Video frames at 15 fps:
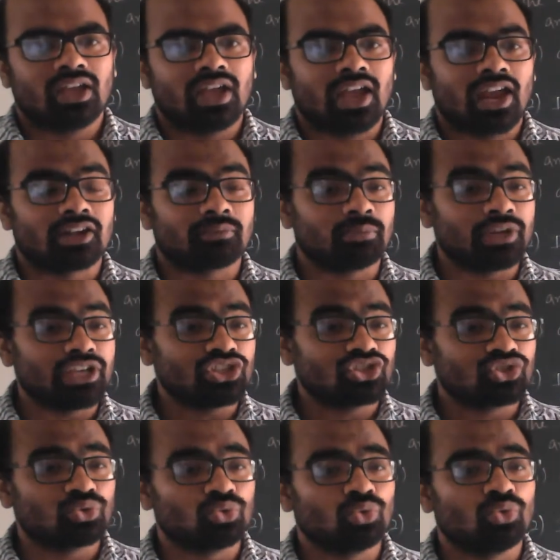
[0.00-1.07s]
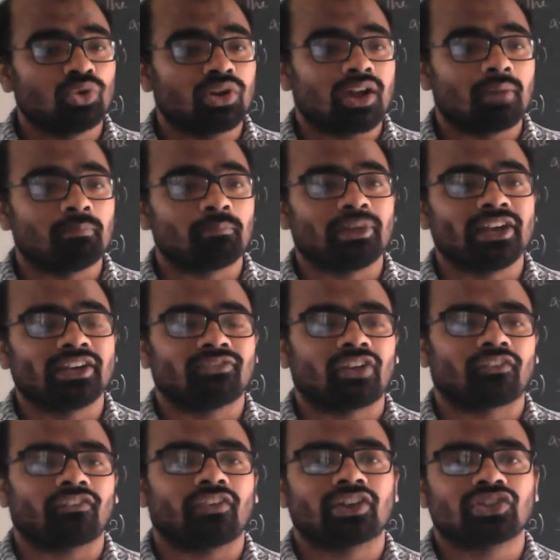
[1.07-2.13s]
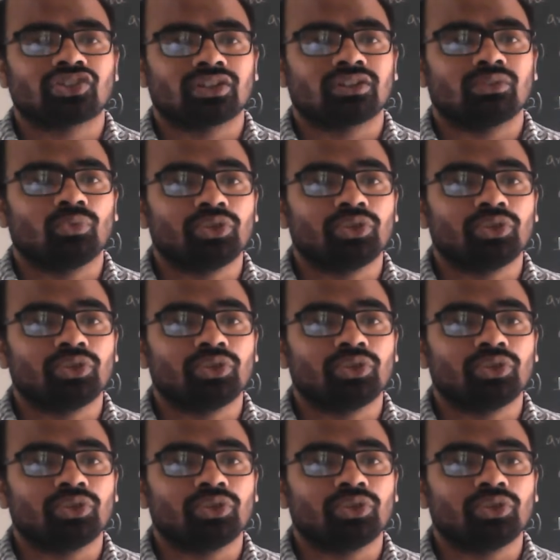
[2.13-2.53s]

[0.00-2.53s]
And please do complete perfection